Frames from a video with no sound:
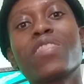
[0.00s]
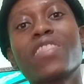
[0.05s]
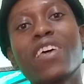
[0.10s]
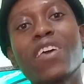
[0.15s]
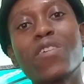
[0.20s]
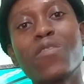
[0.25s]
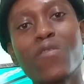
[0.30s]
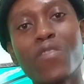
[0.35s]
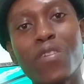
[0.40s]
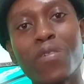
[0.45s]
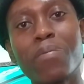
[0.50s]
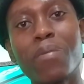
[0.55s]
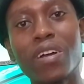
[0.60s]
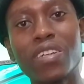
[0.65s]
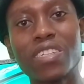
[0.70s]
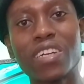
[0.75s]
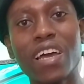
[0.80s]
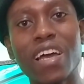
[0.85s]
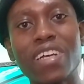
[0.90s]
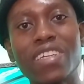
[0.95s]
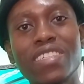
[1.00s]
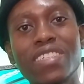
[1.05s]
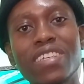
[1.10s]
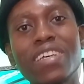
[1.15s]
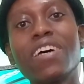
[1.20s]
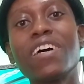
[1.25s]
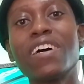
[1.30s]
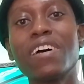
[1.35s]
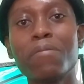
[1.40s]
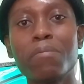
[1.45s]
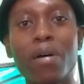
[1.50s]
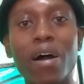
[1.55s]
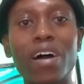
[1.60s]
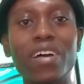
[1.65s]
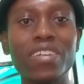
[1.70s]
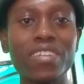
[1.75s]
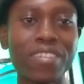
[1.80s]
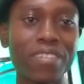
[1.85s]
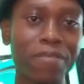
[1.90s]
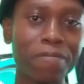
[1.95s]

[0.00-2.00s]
thank you very much guys. Bye.